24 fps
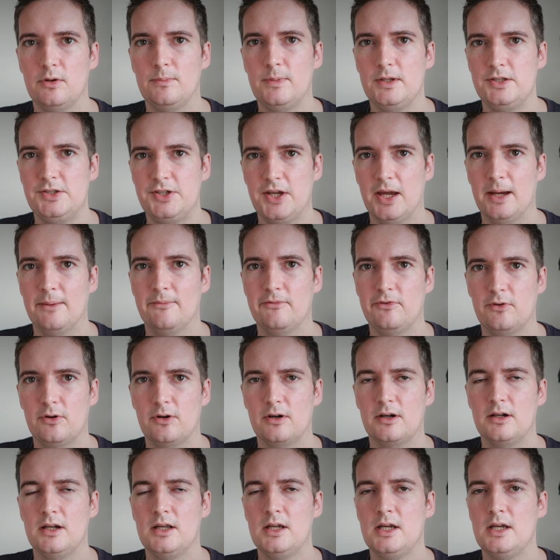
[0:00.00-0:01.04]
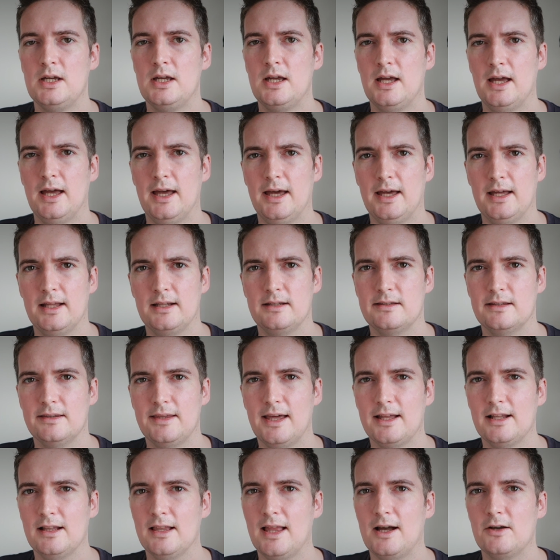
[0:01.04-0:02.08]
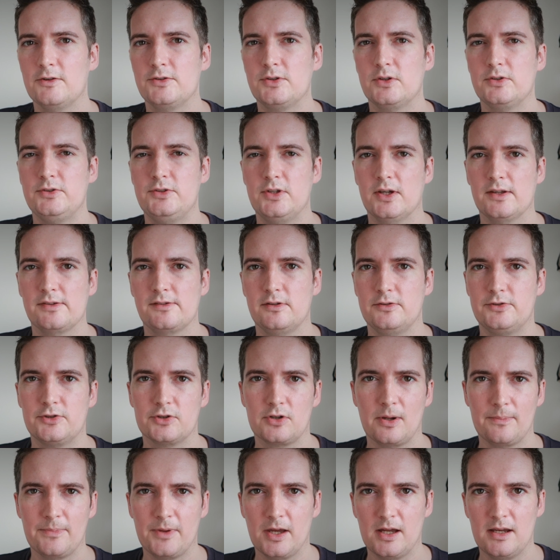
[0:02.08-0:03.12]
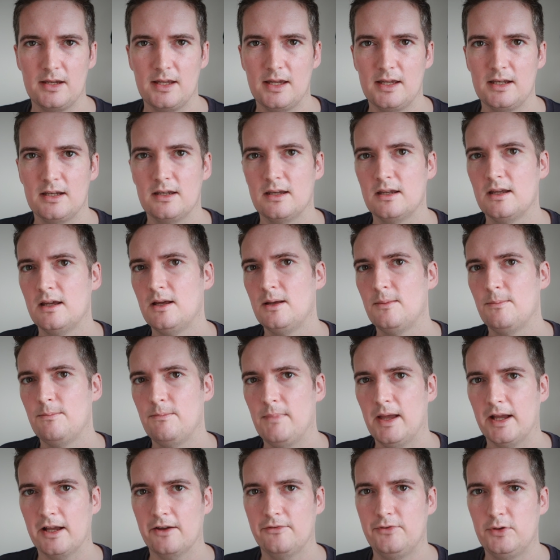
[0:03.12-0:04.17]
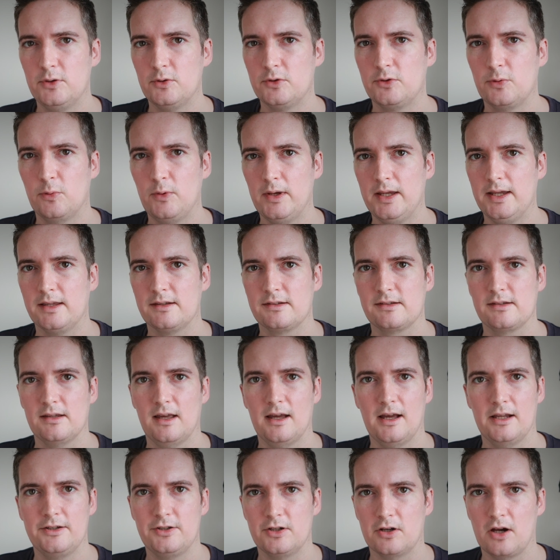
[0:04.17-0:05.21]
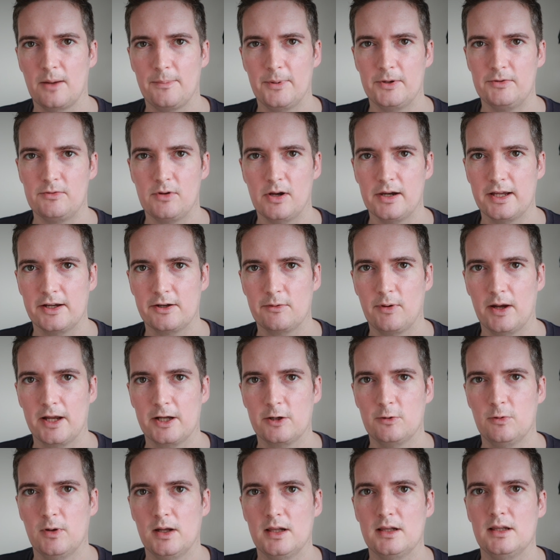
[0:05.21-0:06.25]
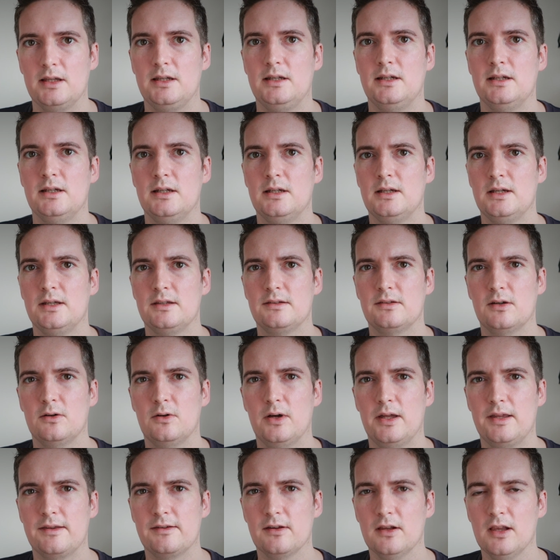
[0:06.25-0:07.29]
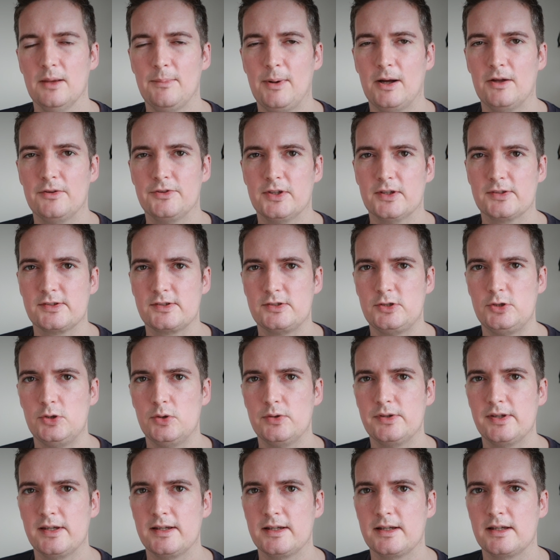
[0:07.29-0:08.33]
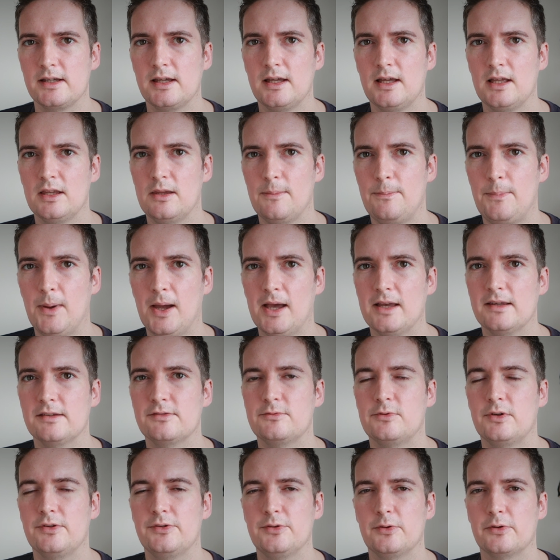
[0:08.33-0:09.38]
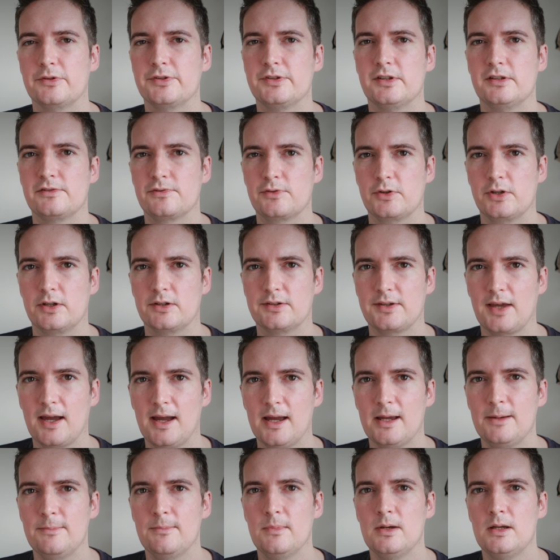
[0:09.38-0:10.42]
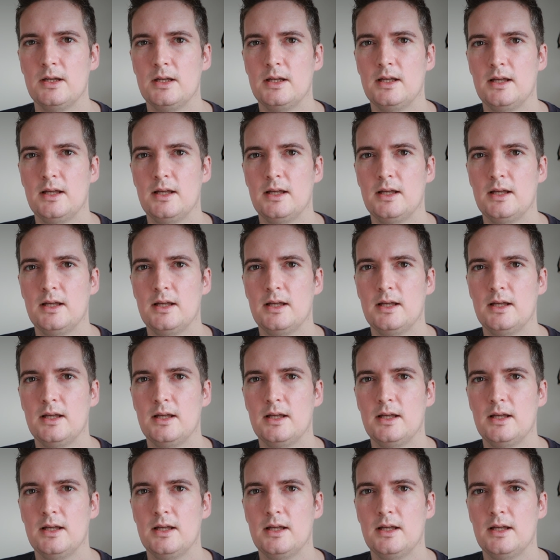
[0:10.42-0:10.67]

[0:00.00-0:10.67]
a Ruby gem for, and that allows you just to drop that in, make a few tweaks, and you're up and running quite quickly. So it's all about just using the best resources for your time.